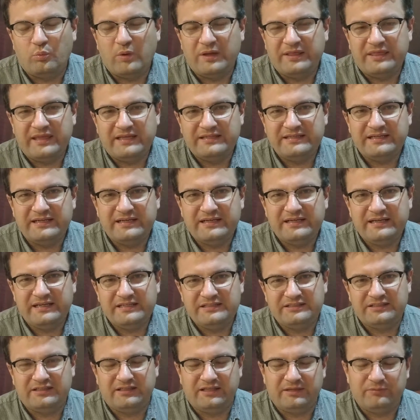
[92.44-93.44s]
What they did
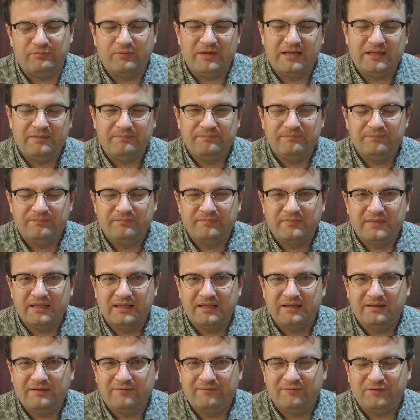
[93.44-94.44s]
initially, well,
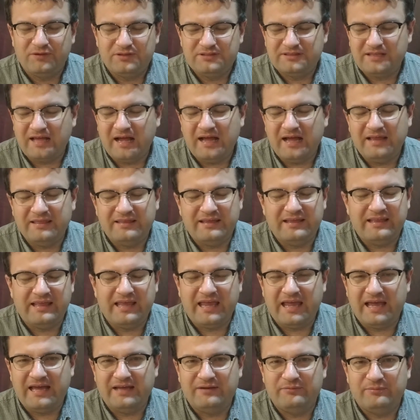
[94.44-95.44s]
first thought that
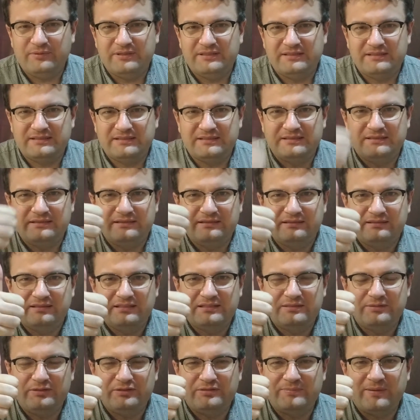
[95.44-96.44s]
they had was,
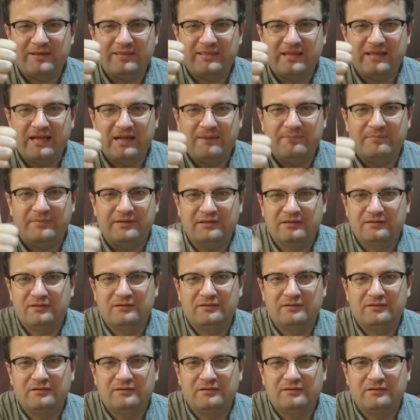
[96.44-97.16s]
let's use my thumb.